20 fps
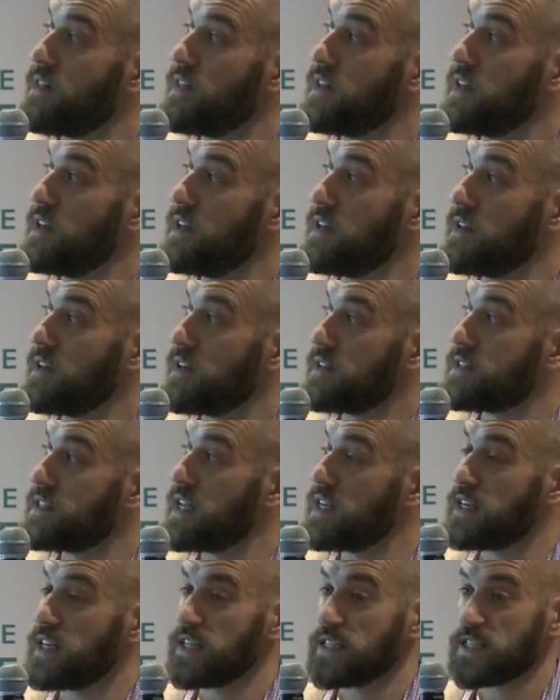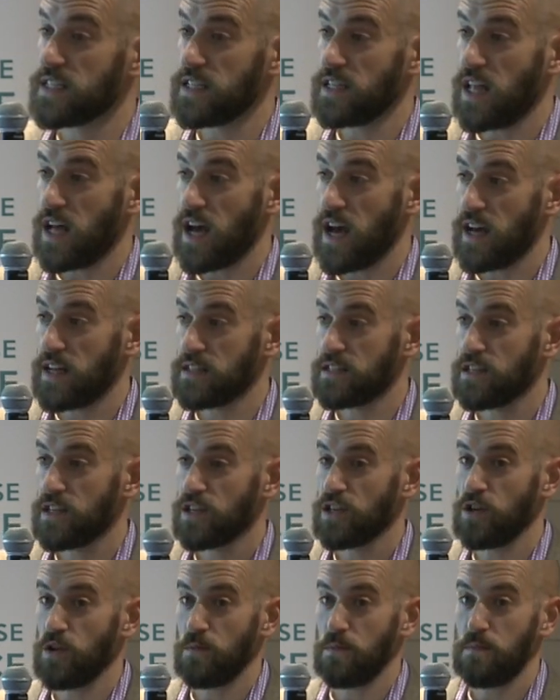the sending slides,
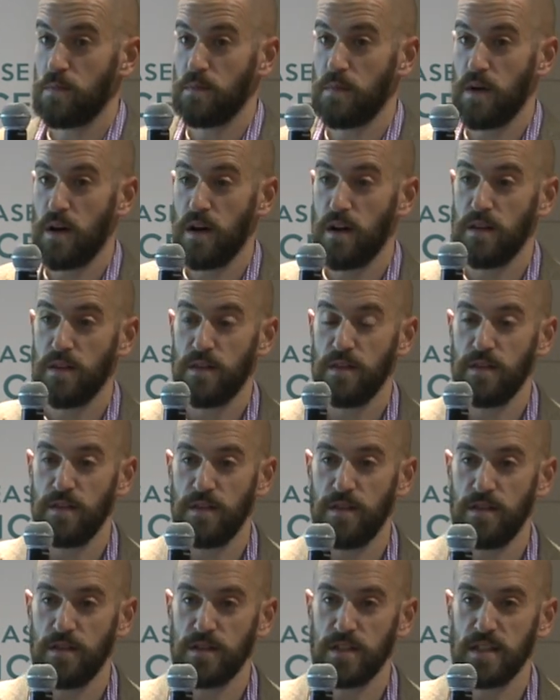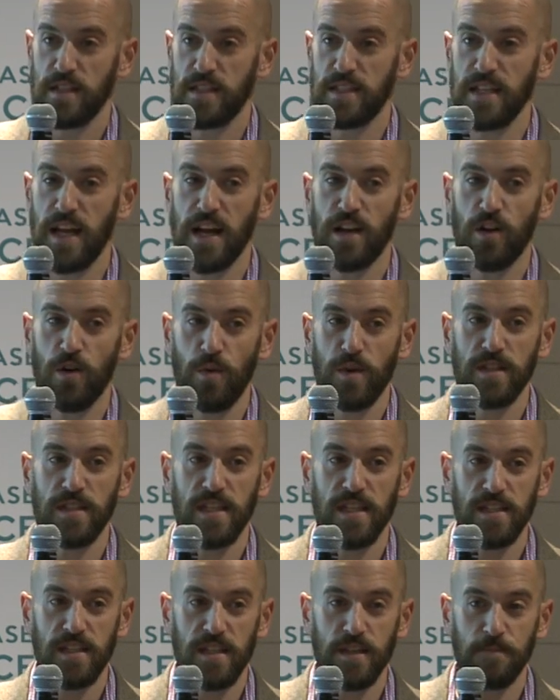it's not always
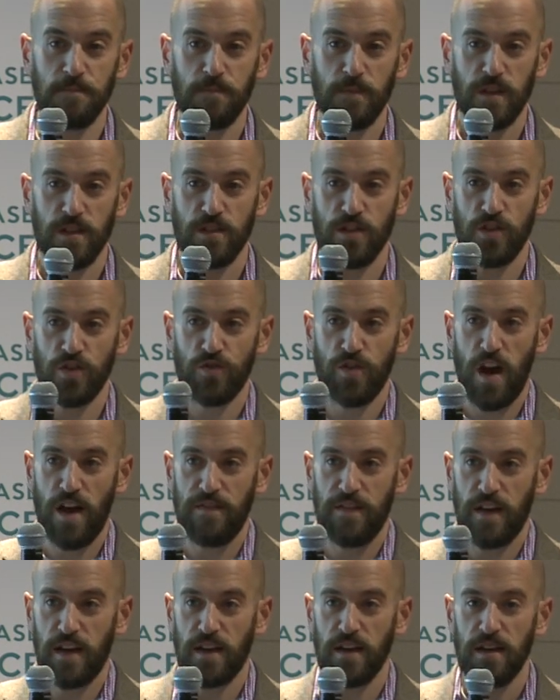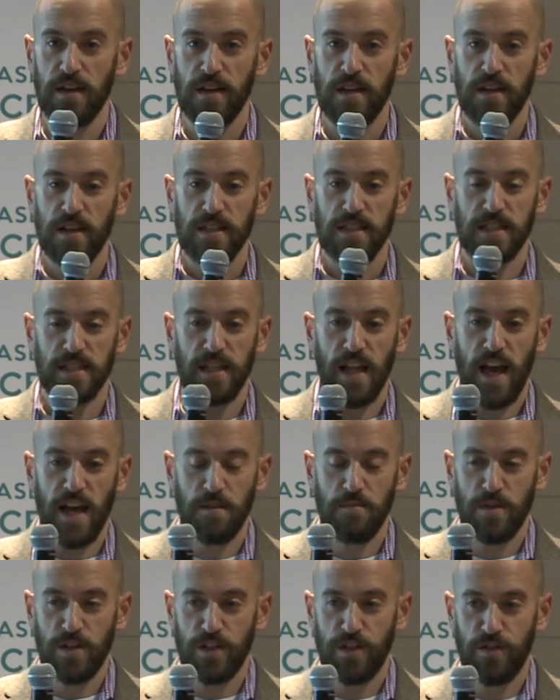easy to traffic
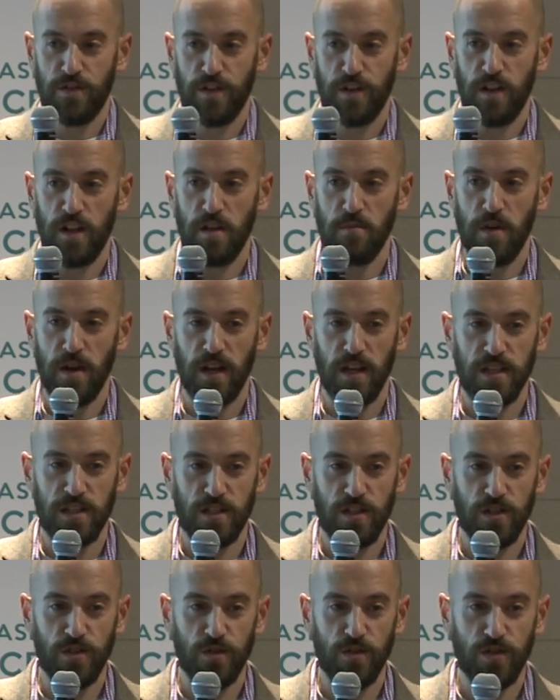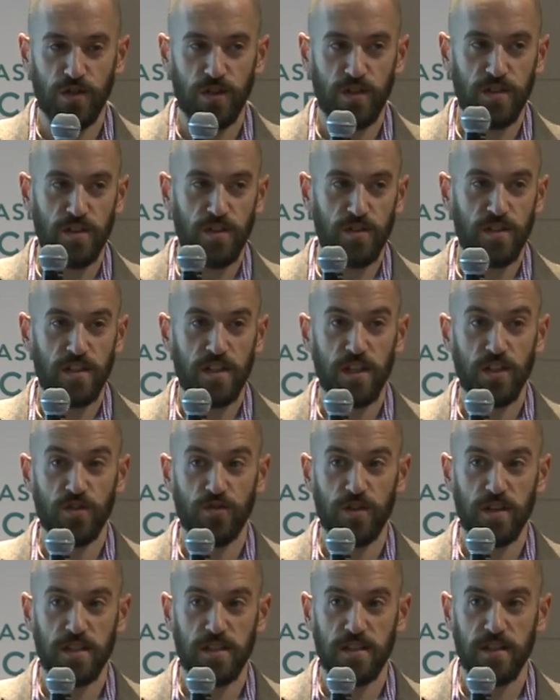slide material among institutions. There's an
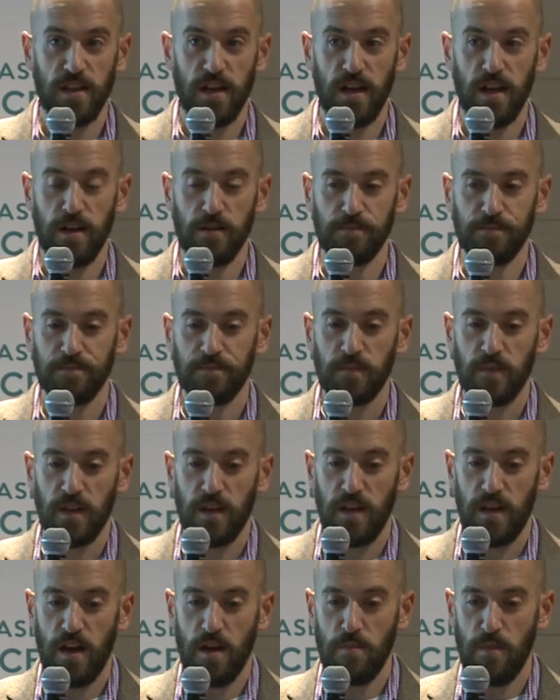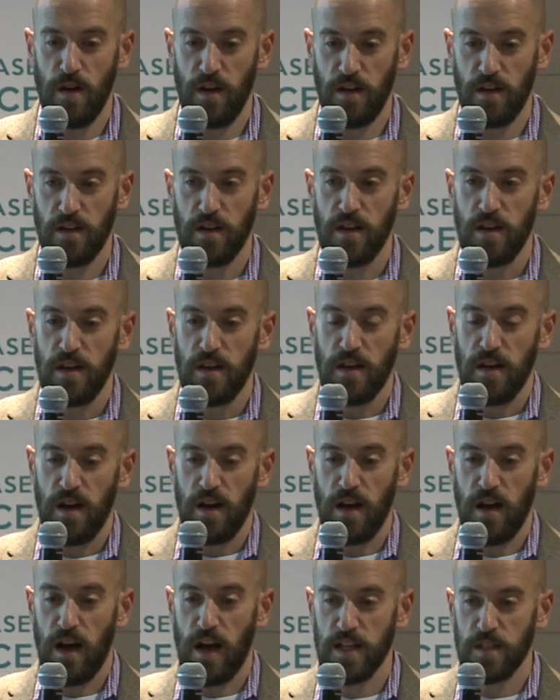interest among
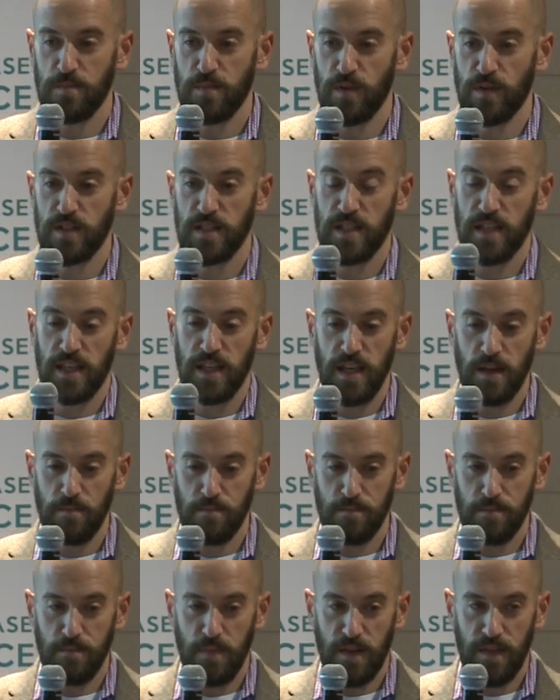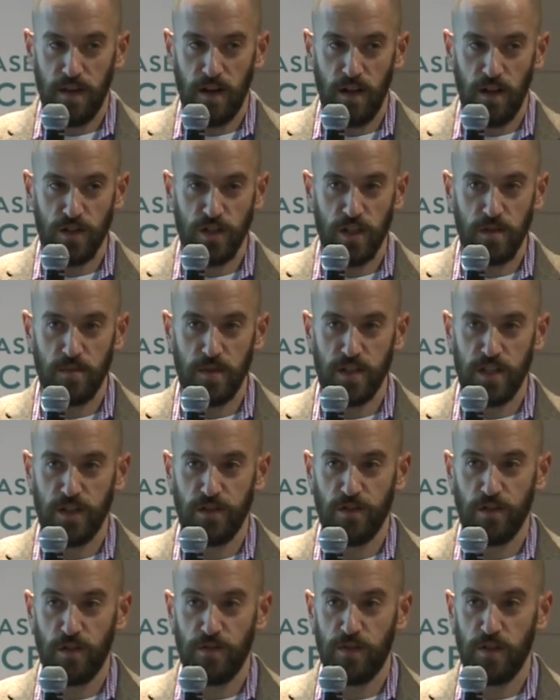hospitals to keep pathology
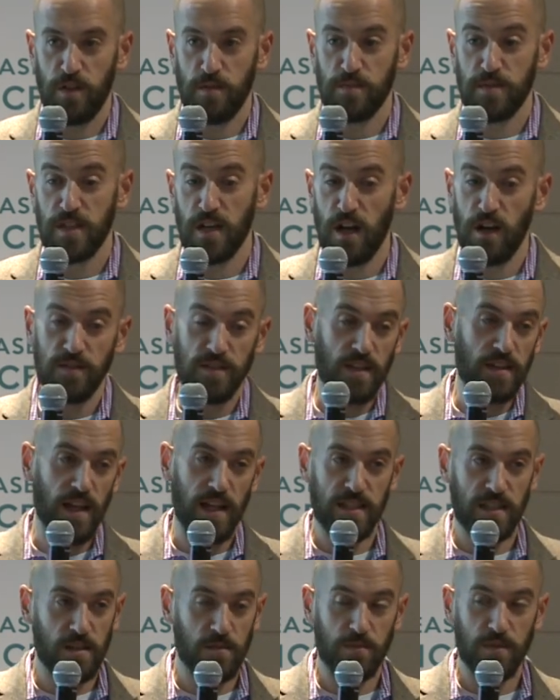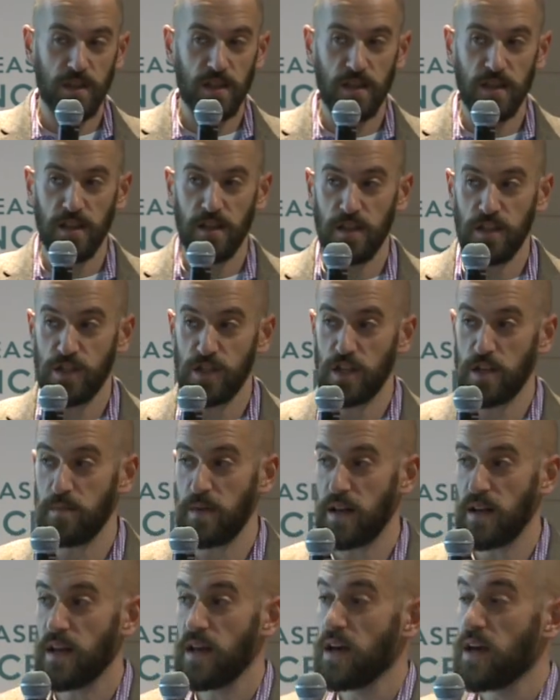material for themselves, and that's completely
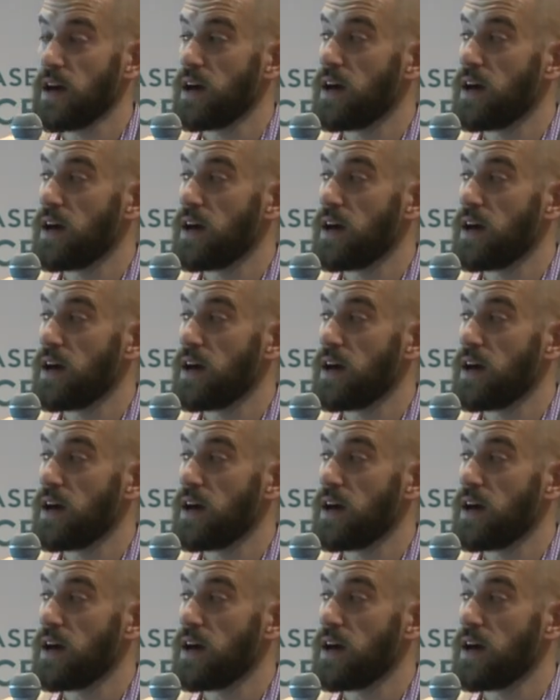legitimate.